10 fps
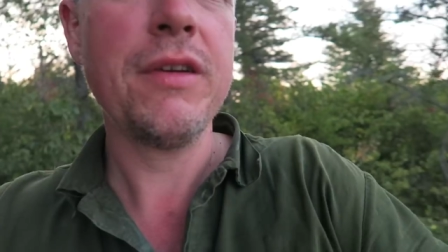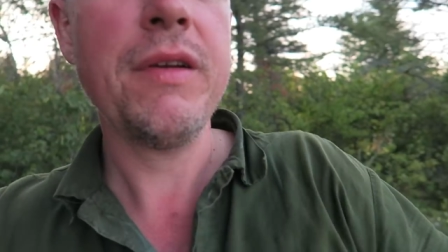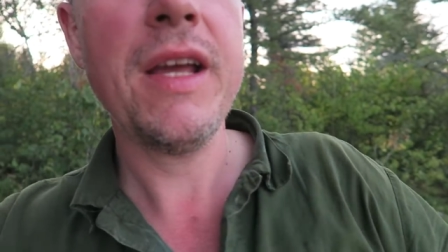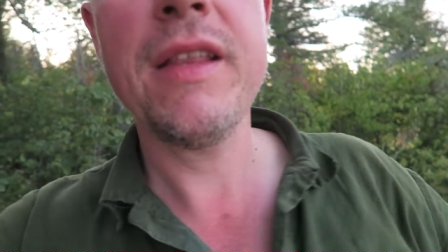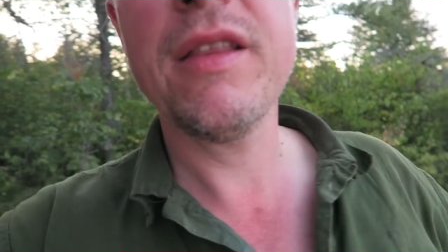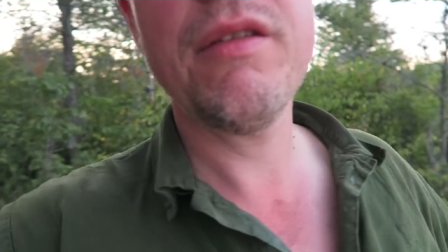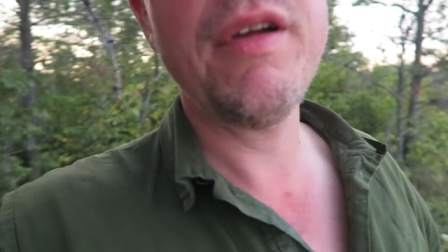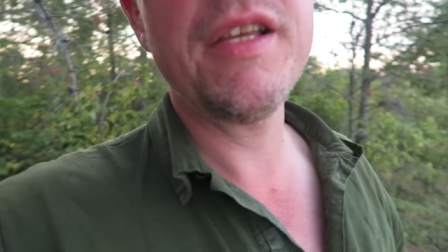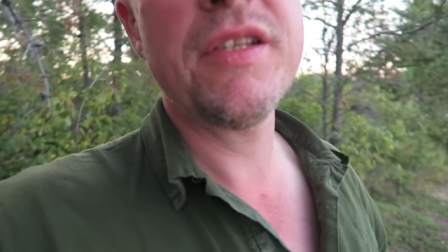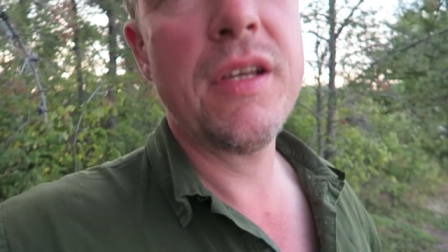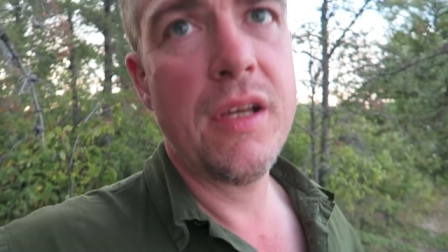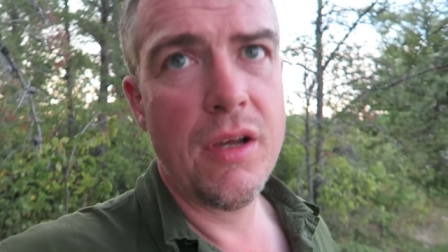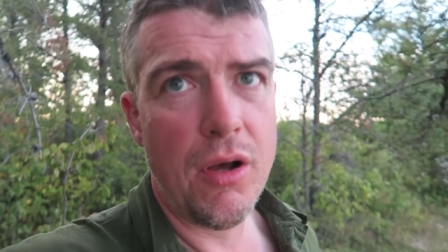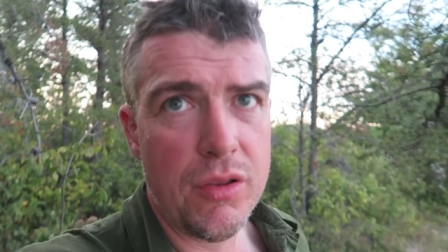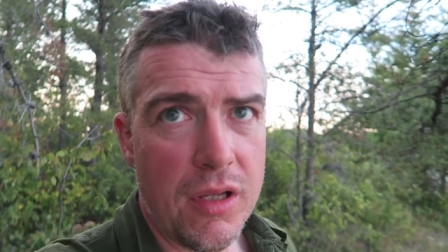through here that there is
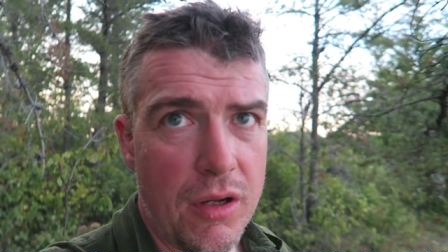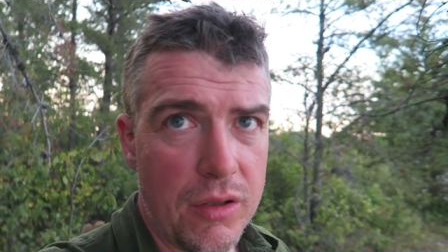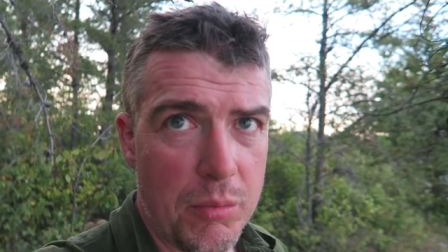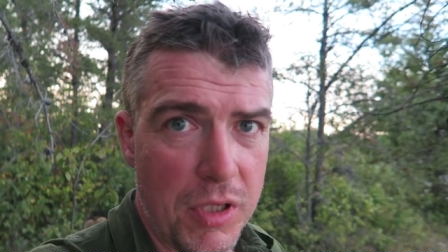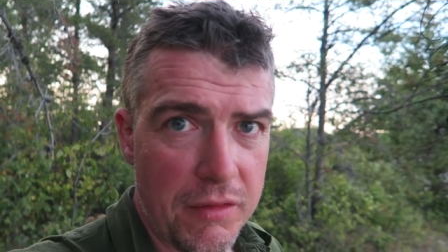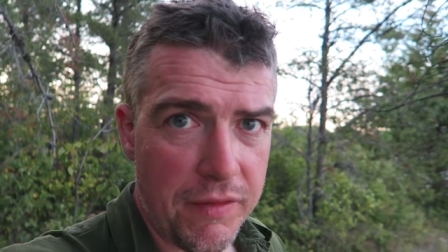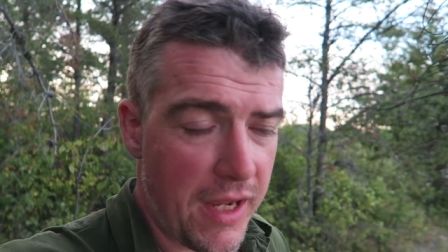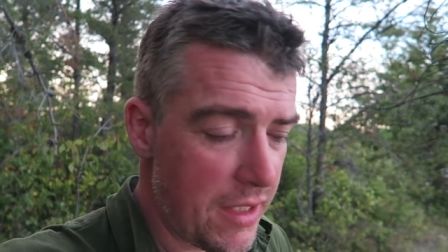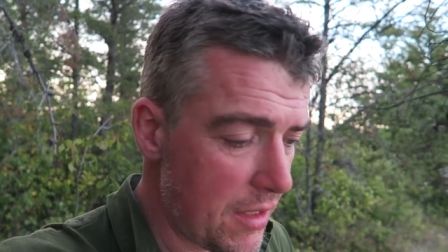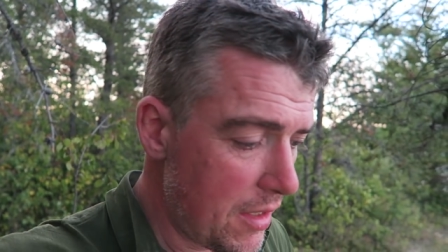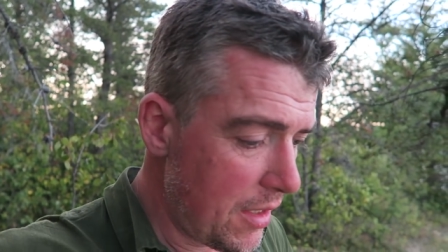on the Blood Vein.